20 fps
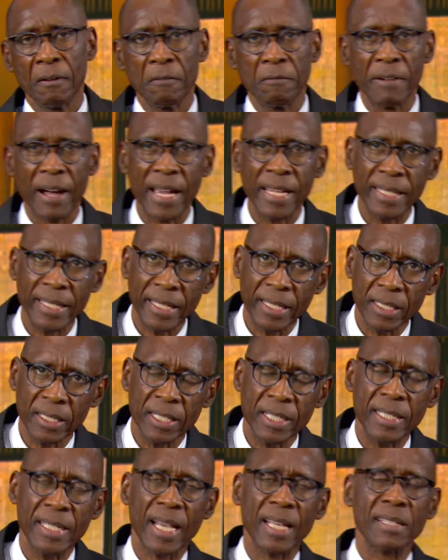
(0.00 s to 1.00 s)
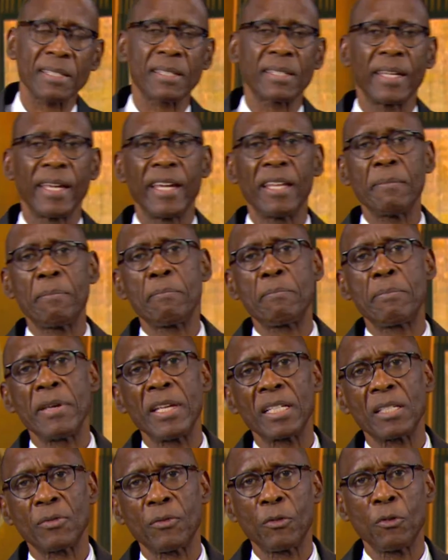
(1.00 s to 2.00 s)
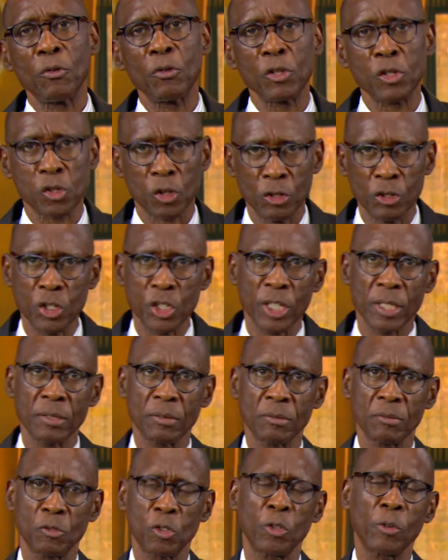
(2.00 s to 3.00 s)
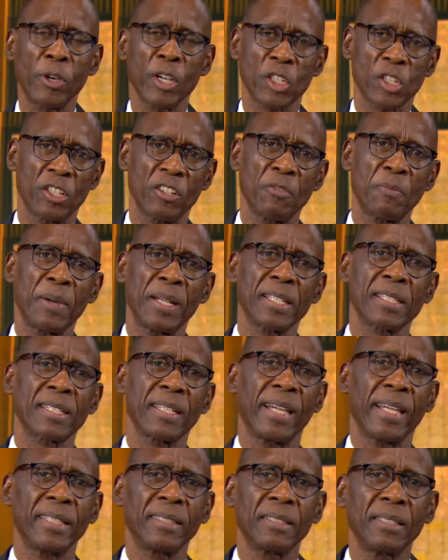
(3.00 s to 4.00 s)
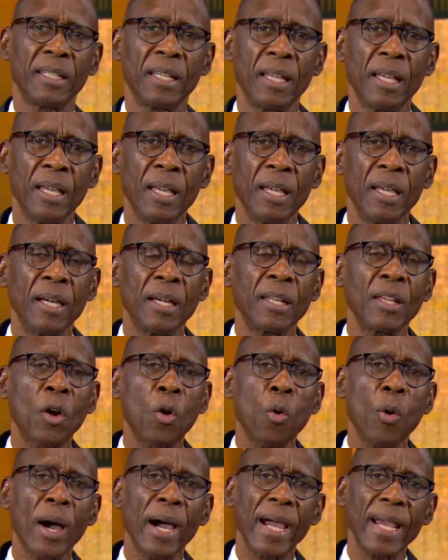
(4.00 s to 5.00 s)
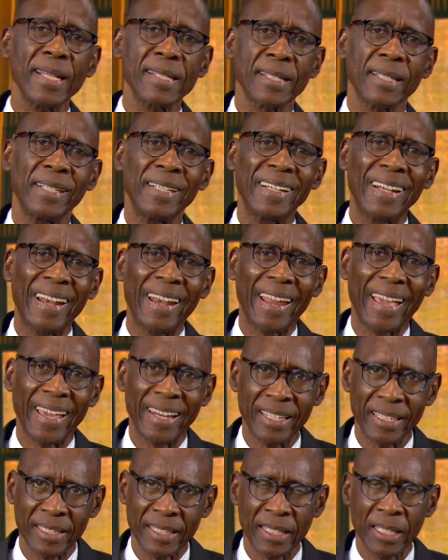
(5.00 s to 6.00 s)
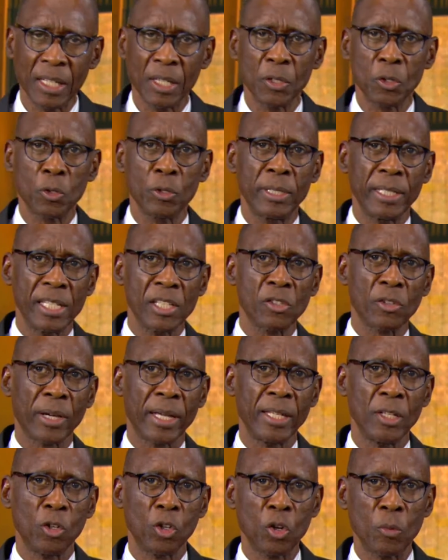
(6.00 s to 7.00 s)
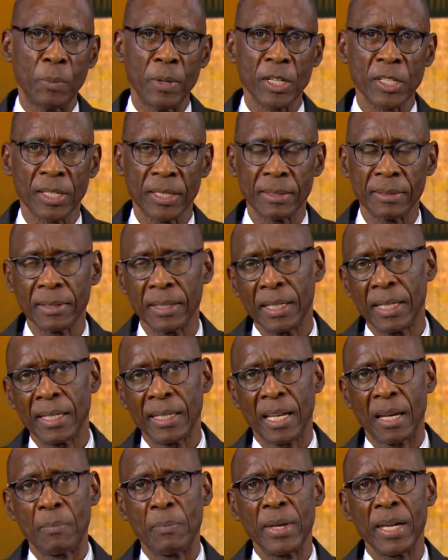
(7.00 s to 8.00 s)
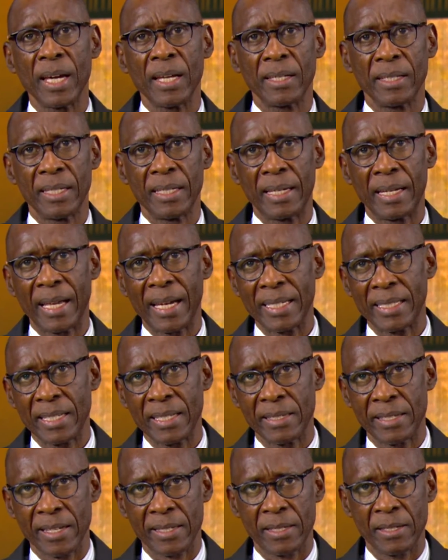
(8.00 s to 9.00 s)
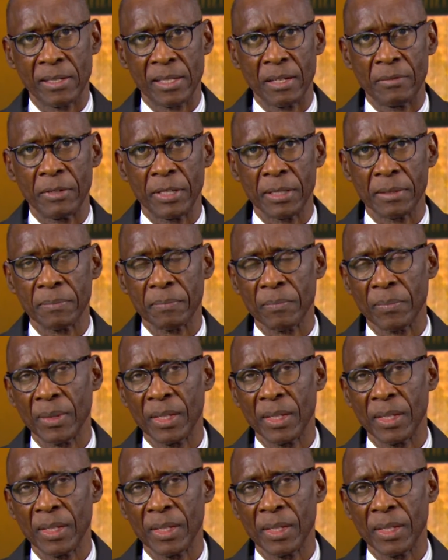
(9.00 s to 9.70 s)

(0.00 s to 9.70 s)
Finding a just and peaceful solution to the question of Palestine requires an end to the Israeli occupation that began in 1967